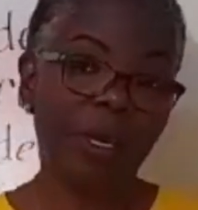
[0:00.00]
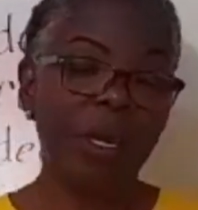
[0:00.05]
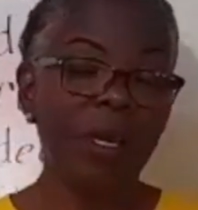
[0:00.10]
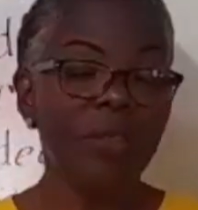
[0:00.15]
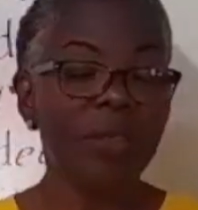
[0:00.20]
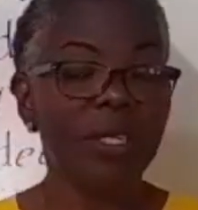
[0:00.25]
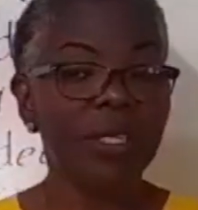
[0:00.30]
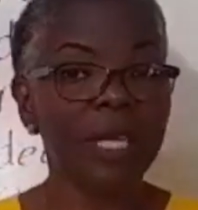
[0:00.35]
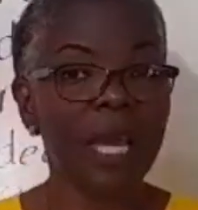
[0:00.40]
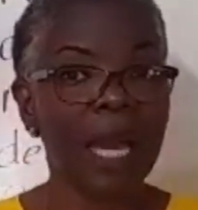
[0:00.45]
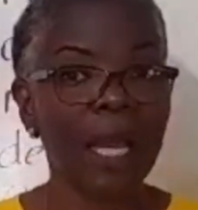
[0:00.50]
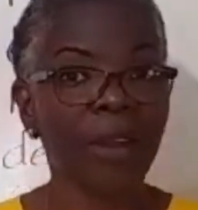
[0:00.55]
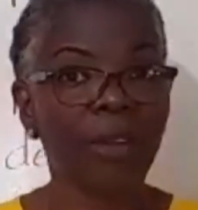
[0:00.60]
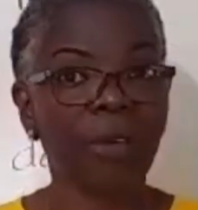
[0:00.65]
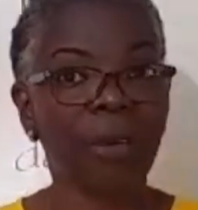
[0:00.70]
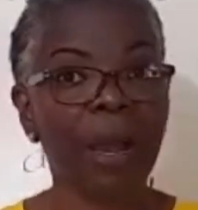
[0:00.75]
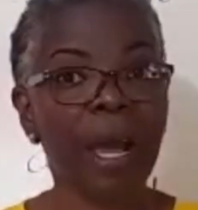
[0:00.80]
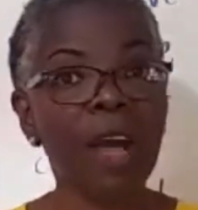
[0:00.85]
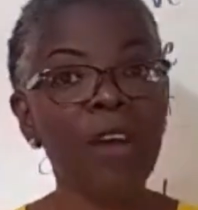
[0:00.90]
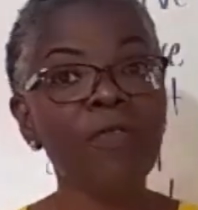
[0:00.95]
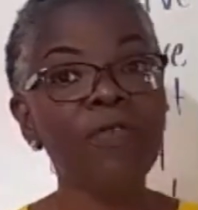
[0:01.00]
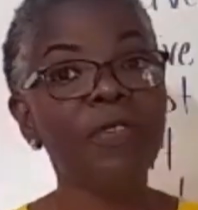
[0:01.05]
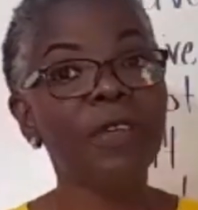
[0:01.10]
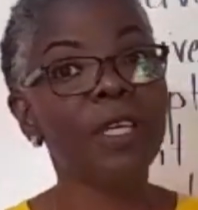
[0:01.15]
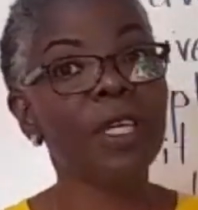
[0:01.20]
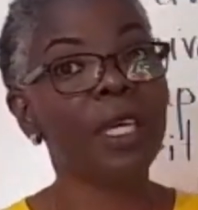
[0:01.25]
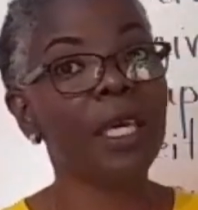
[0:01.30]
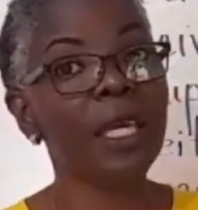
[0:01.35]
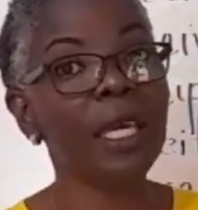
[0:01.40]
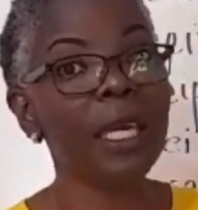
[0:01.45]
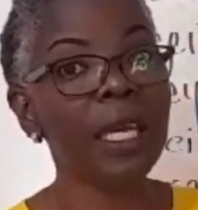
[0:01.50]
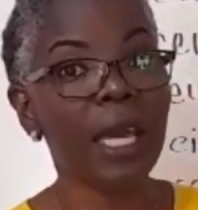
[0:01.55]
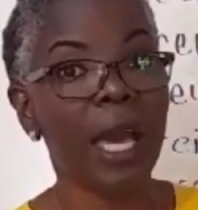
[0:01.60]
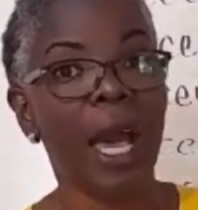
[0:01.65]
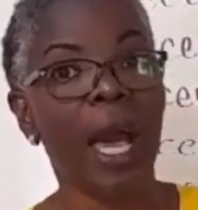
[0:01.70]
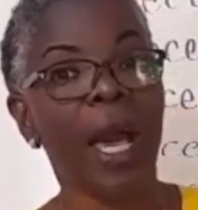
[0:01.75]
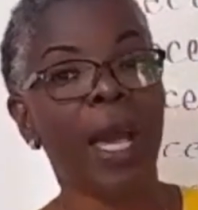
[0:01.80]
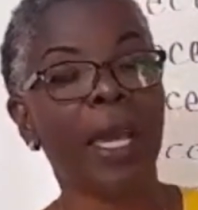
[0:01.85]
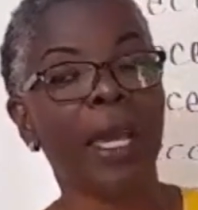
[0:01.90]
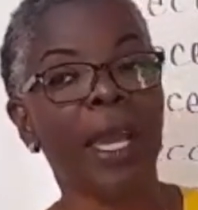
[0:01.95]
The digraph EI
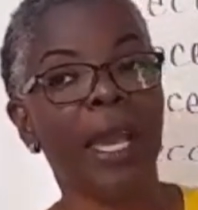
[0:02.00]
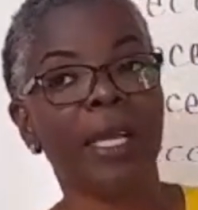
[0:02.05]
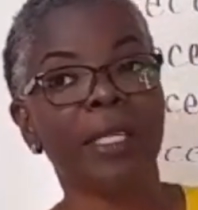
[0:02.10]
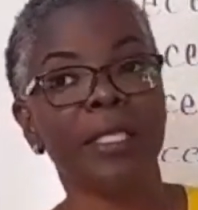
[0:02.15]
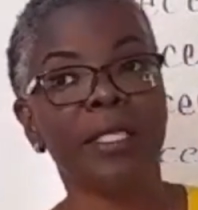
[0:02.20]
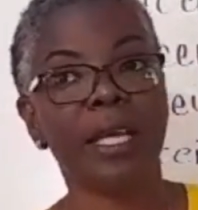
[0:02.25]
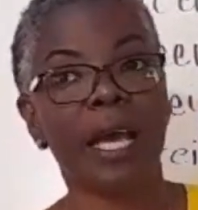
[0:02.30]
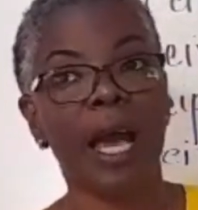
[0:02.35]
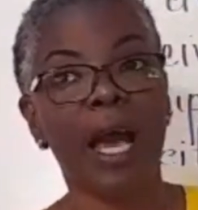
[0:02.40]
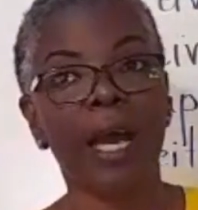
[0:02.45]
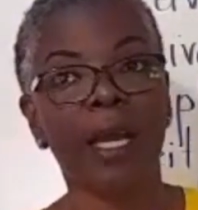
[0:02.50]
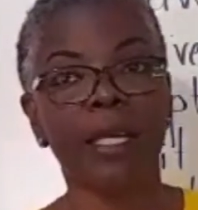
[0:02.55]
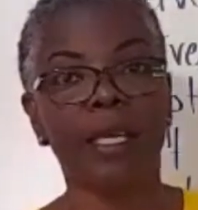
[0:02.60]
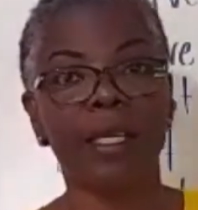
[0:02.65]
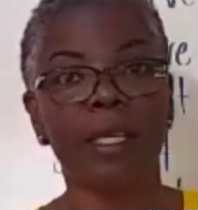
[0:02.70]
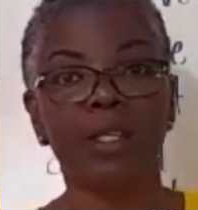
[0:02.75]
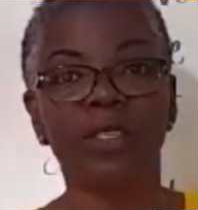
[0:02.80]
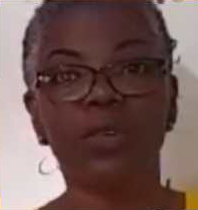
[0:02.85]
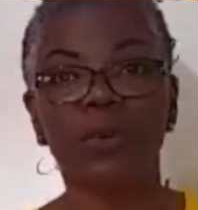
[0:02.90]
and IE.